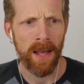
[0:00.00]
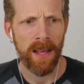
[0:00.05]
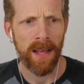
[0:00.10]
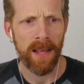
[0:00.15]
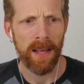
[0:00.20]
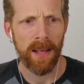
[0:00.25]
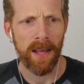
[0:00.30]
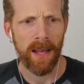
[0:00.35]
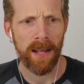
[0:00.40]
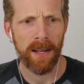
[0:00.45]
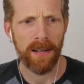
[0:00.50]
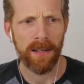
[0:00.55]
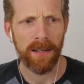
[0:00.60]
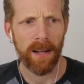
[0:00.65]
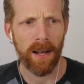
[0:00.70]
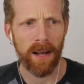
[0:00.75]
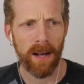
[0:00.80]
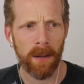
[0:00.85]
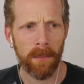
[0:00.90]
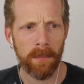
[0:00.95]
And
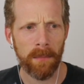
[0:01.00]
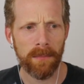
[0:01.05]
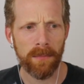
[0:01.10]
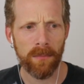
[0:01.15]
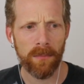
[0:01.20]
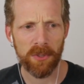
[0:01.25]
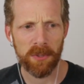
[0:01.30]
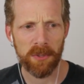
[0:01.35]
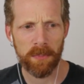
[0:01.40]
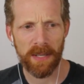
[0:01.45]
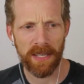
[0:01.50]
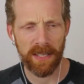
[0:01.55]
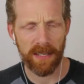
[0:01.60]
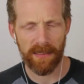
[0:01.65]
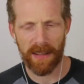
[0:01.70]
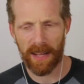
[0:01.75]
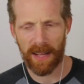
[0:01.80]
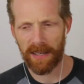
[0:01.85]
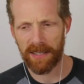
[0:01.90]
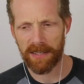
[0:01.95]
um, well, speaking of
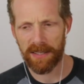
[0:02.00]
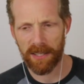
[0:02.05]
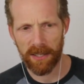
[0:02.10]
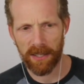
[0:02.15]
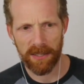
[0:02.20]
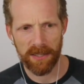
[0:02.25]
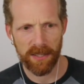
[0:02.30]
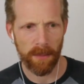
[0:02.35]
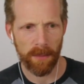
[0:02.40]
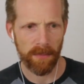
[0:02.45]
that, is there something